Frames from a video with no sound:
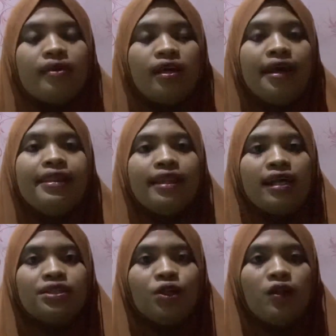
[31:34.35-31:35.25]
And
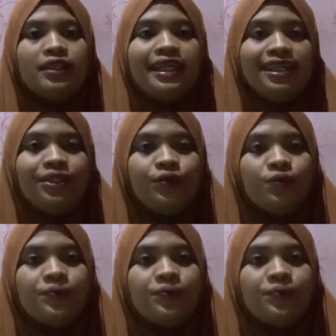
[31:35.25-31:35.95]
that's all. Thank you.